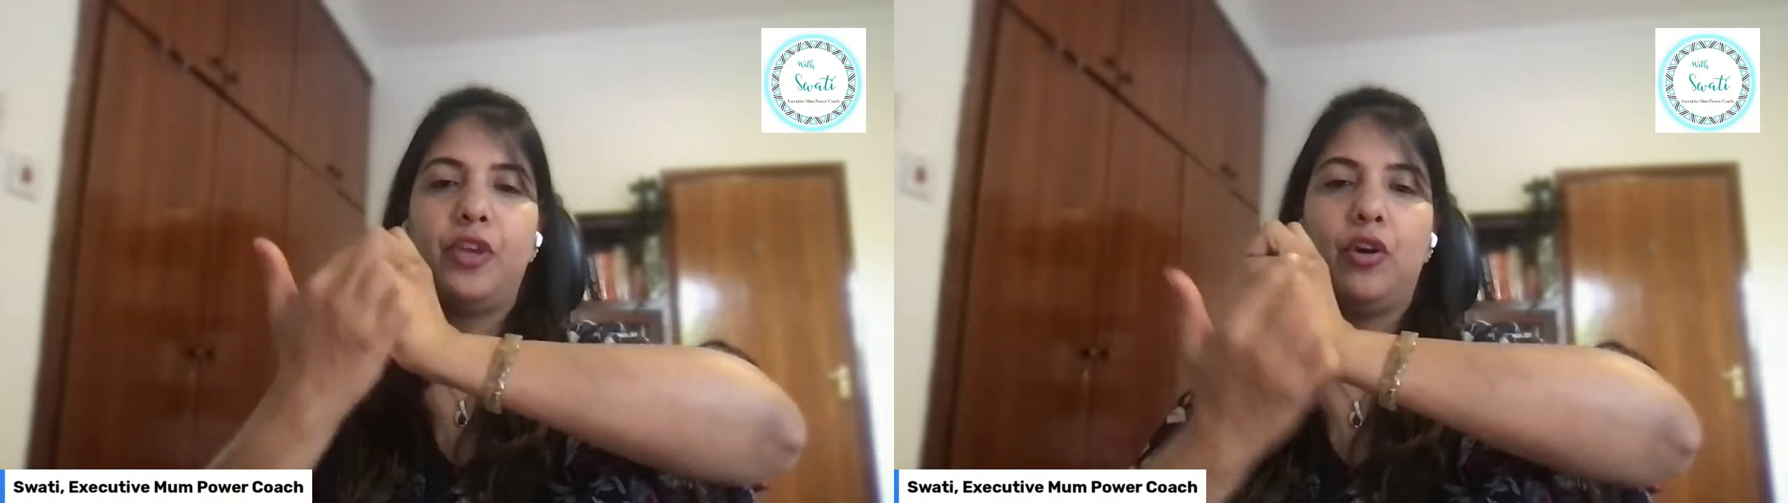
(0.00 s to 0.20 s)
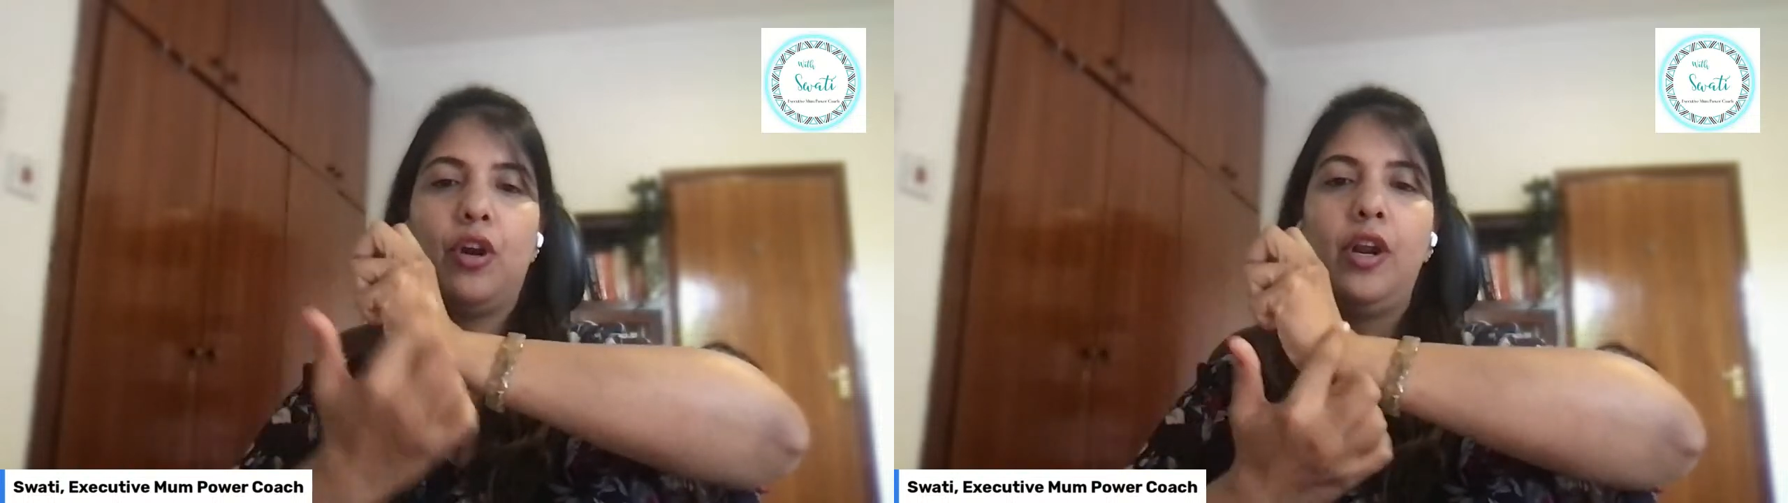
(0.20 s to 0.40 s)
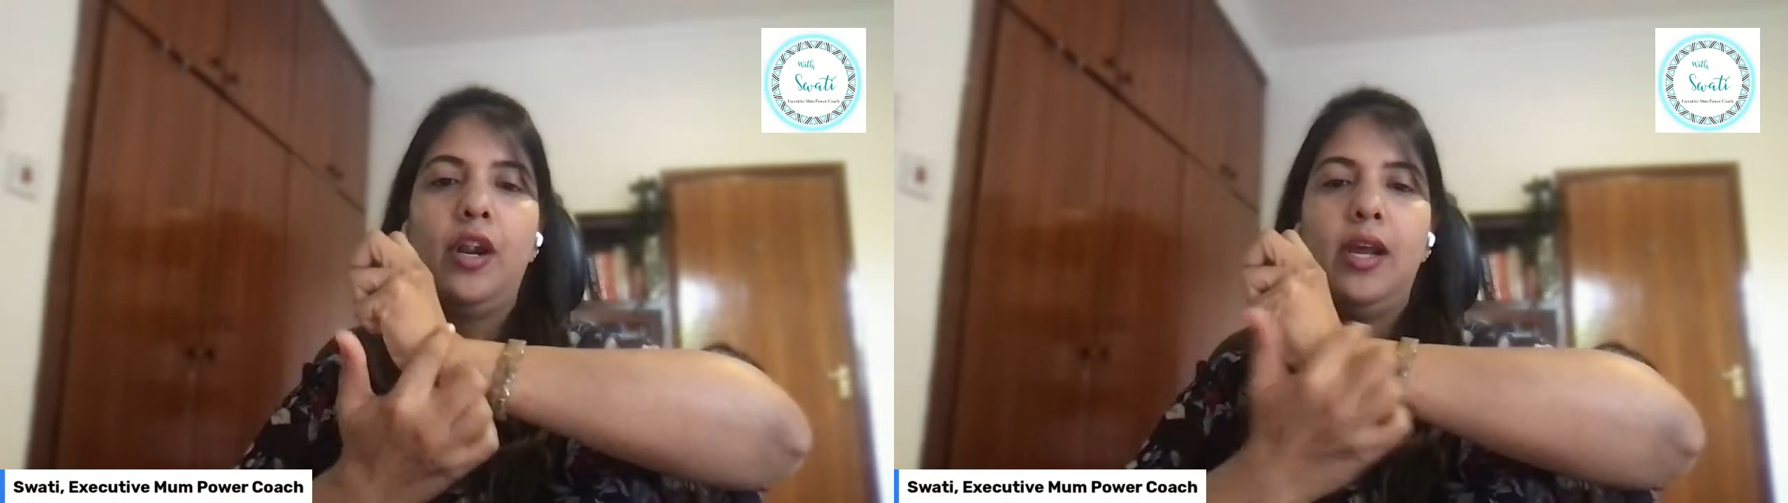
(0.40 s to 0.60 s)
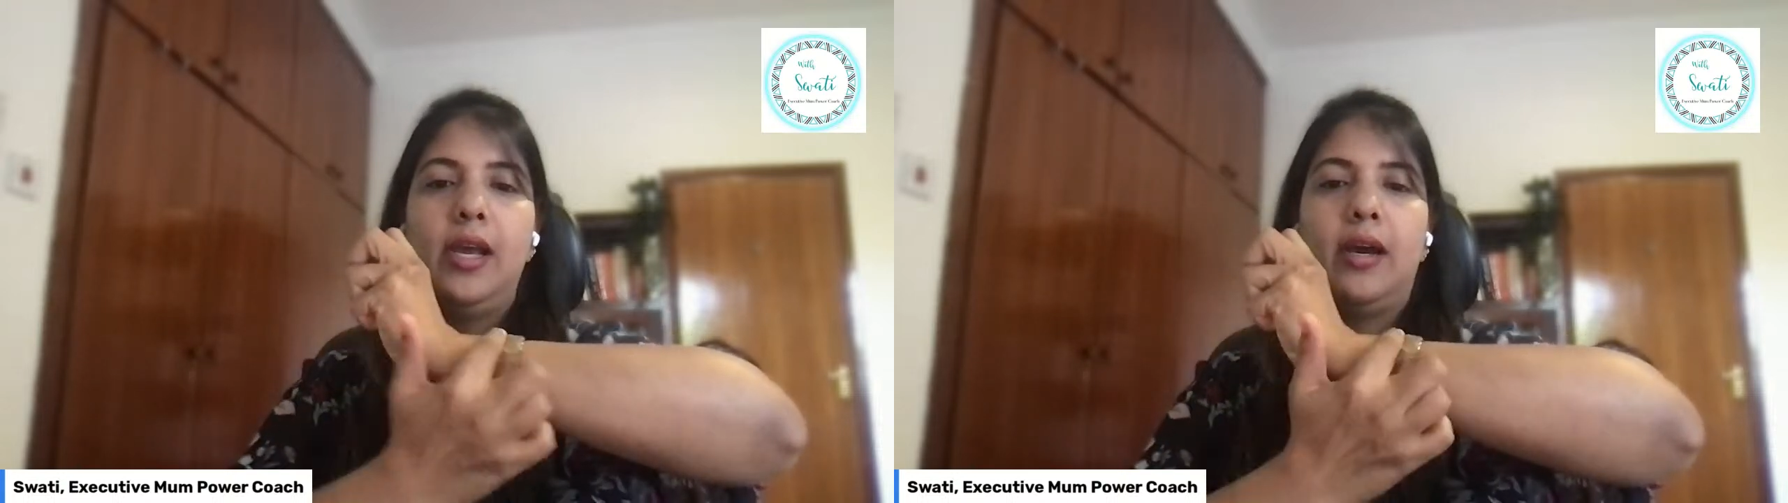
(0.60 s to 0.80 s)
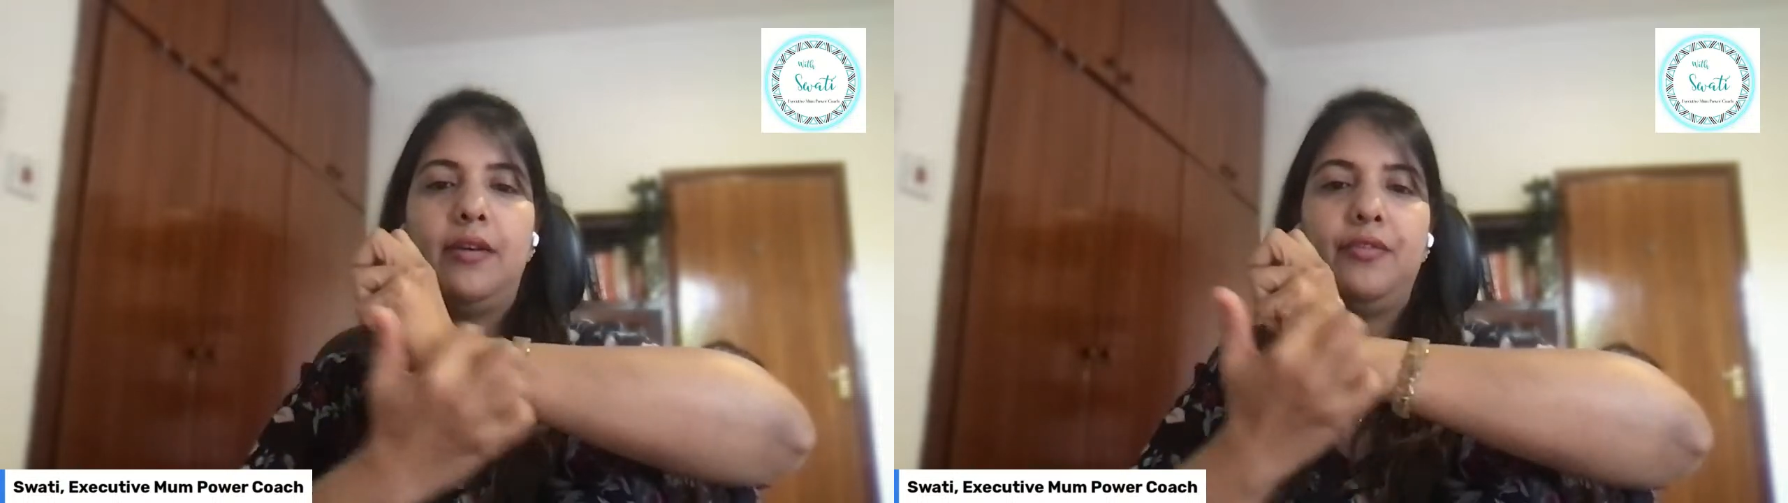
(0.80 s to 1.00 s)
your
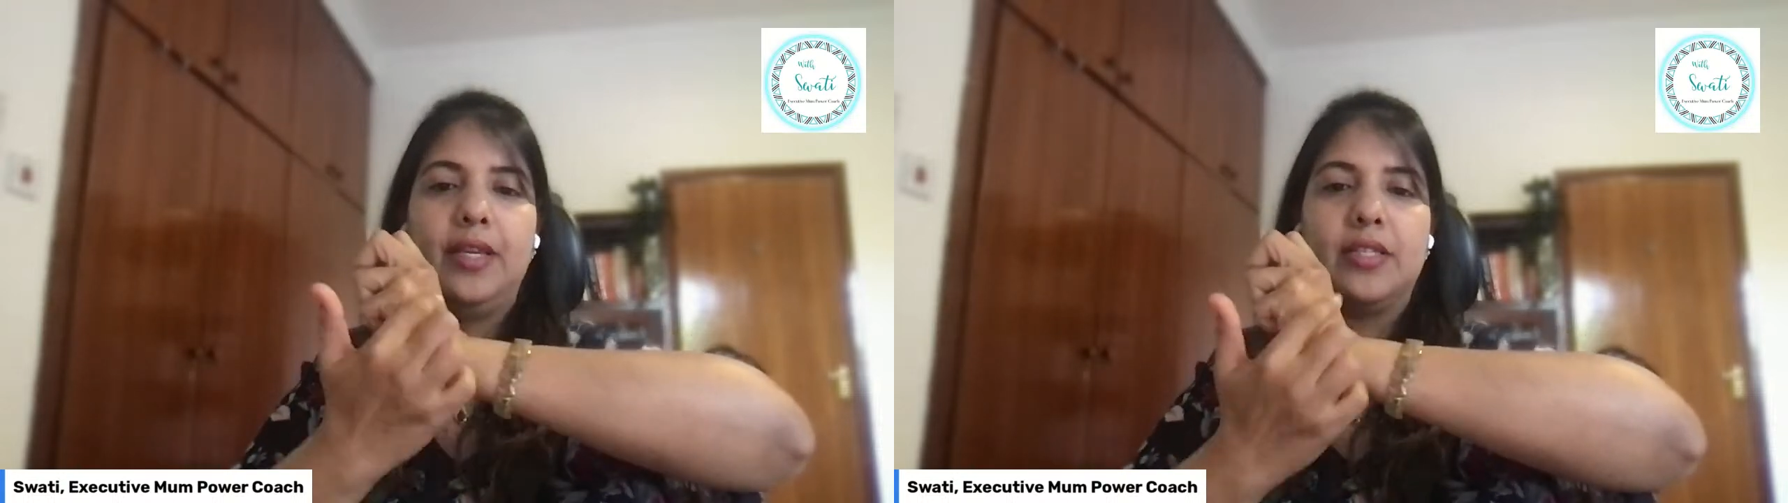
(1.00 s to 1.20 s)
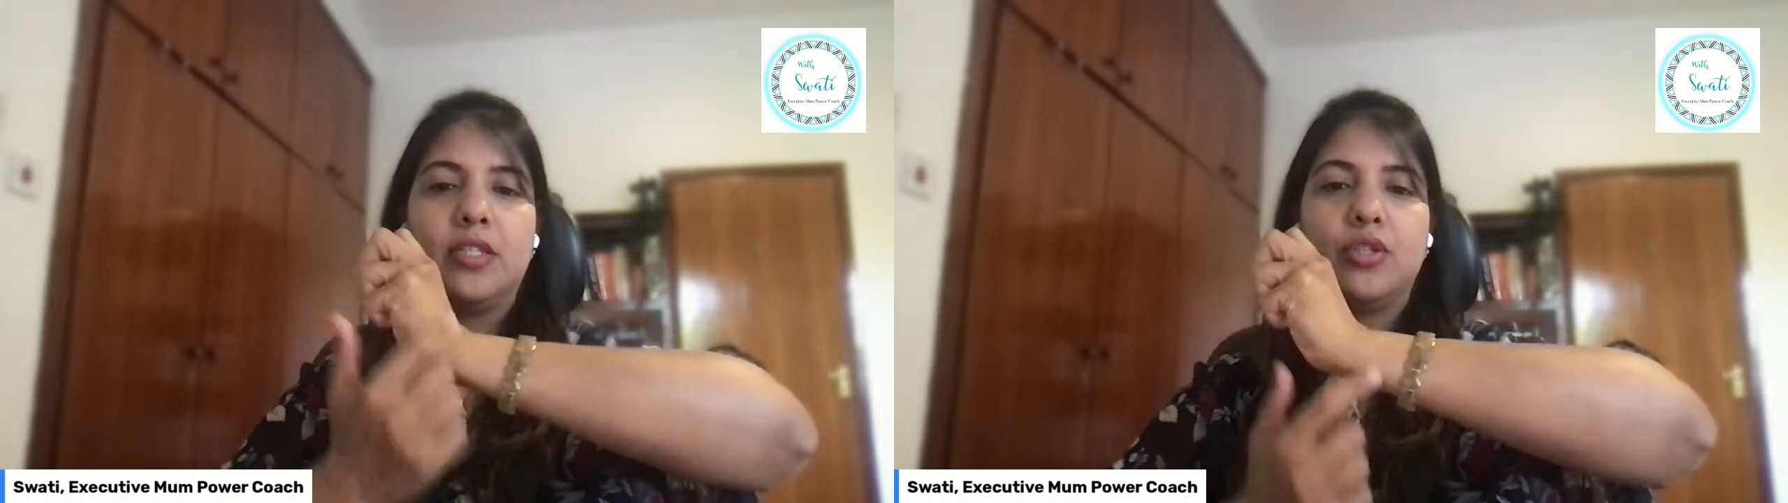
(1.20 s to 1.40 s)
wrist.